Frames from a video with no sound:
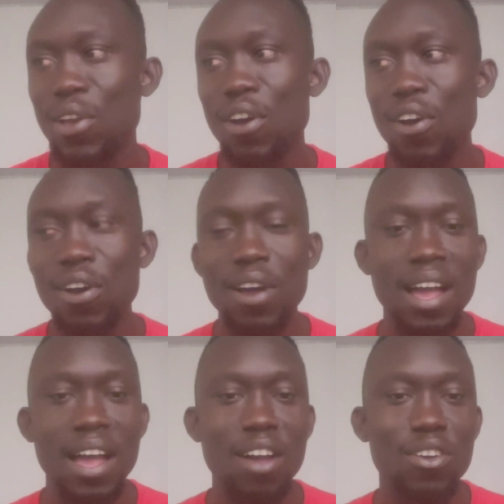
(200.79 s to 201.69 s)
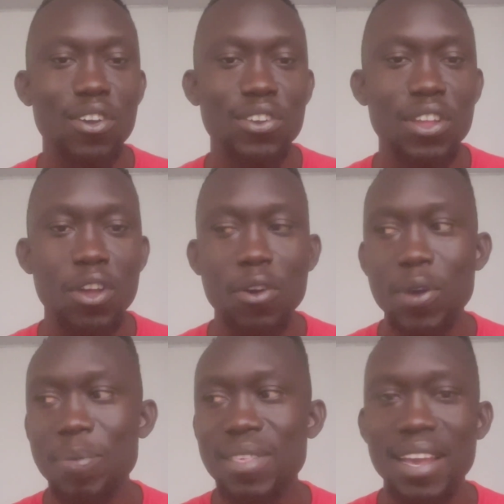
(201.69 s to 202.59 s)
on your
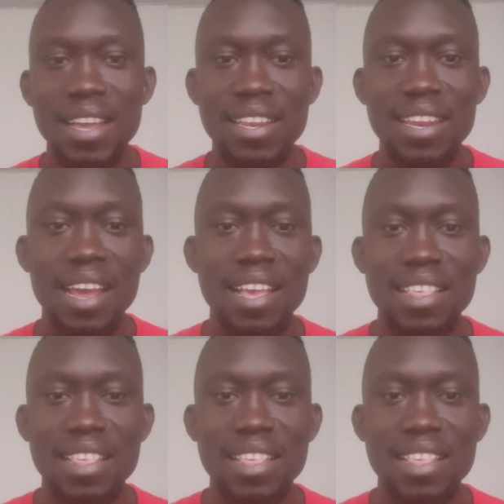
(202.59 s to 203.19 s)
website,